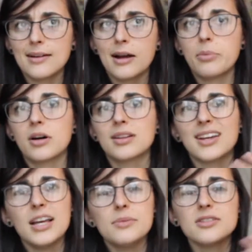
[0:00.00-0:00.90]
I bought on
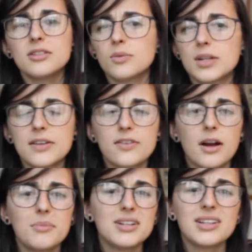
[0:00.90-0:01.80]
like Amazon or whatever,
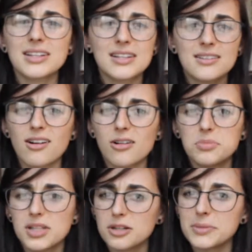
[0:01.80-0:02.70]
I'm gonna link it all
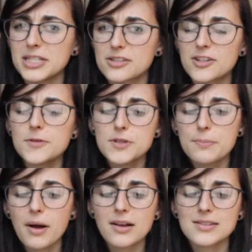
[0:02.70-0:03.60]
below my
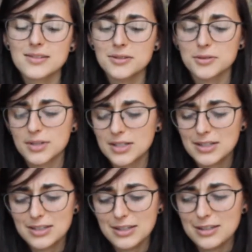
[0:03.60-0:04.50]
description box. So
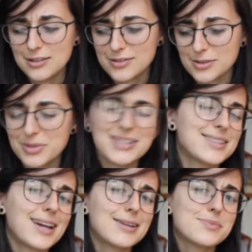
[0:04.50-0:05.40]
some of
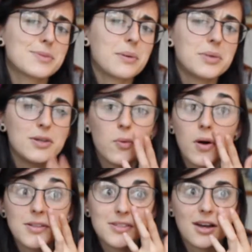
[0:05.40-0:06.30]
these items maybe you
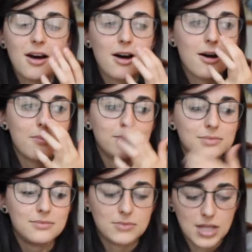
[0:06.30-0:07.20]
want,
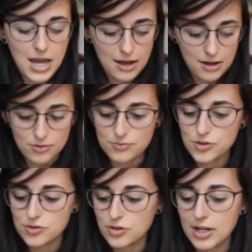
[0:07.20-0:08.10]
yeah, I'll
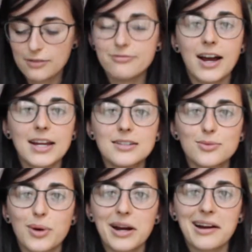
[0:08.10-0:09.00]
try to
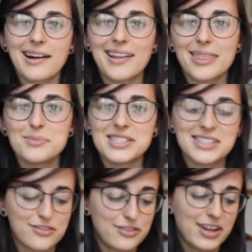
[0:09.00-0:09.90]
find where I got them and
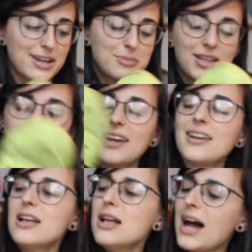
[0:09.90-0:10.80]
stuff if I got them
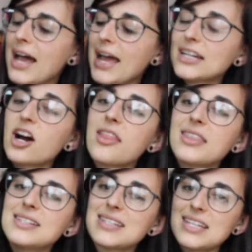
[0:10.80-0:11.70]
online. I had gotten
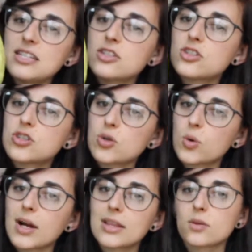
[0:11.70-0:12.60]
these in
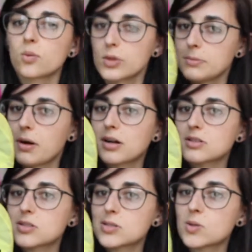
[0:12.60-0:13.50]
store at the Reebok
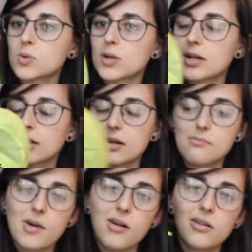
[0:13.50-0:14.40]
store at a
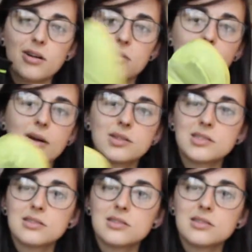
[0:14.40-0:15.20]
mall around